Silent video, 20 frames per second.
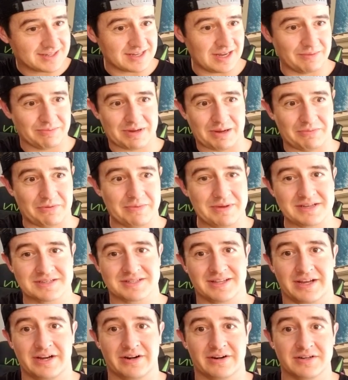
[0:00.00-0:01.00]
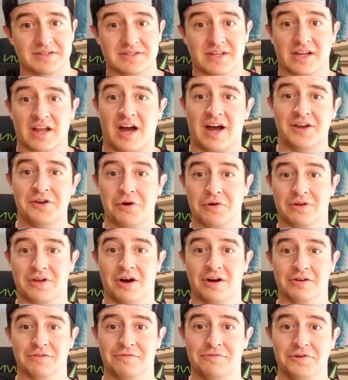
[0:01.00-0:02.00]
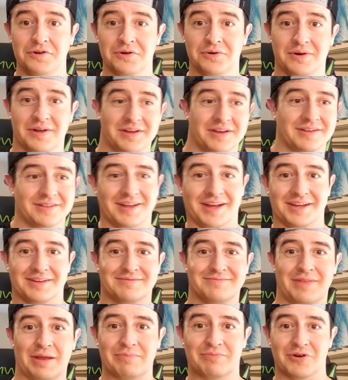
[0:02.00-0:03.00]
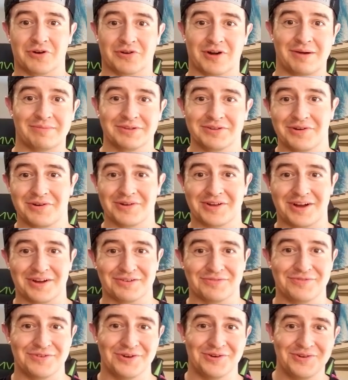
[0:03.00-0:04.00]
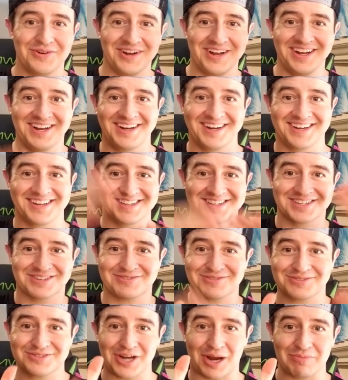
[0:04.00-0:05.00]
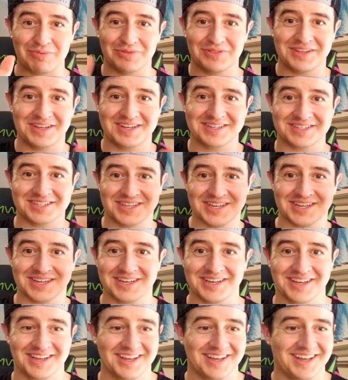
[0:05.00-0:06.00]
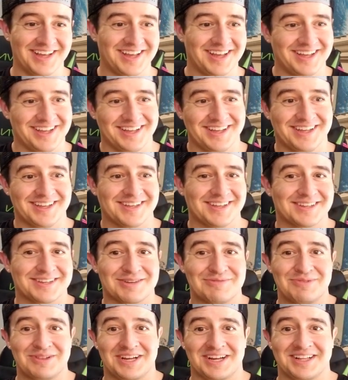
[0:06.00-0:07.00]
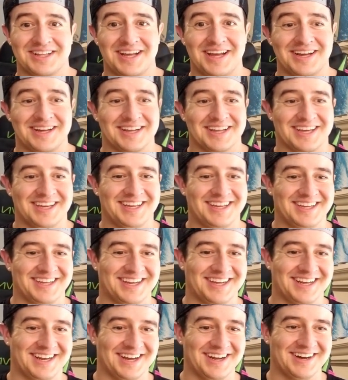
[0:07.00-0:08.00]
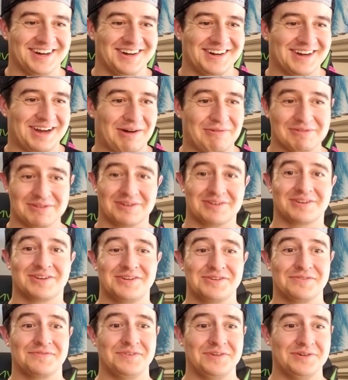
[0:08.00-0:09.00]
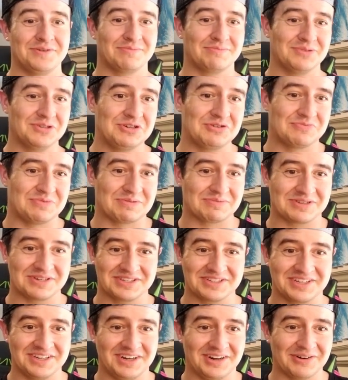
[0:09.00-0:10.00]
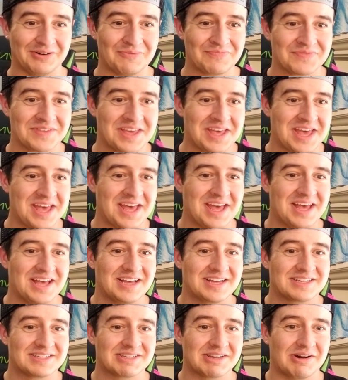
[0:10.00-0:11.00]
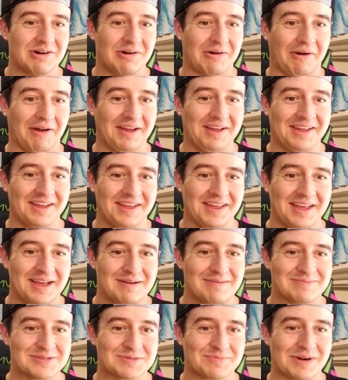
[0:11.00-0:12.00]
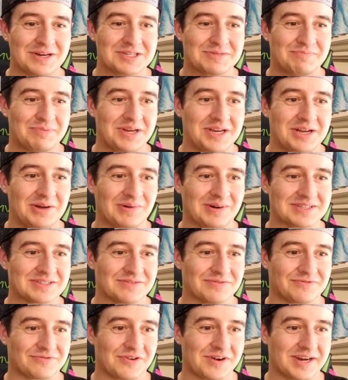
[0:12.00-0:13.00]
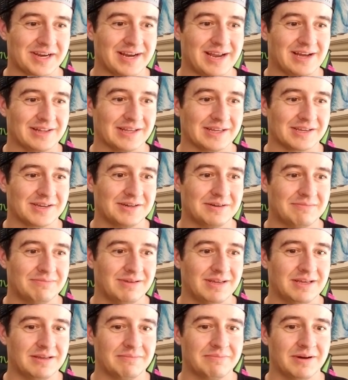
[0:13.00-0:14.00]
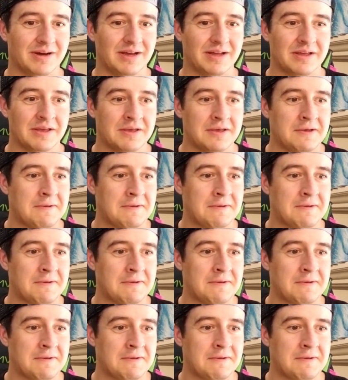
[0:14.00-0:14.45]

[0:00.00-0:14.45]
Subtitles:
up a couple minutes later, and he's like, I know Kung Fu. And they programmed to know Kung Fu. He's chopping things and kicking. It could be like that. I want to learn Kung Fu. Boom, I'm good to go. So I'm surprised PETA wasn't freaking out. They could be, but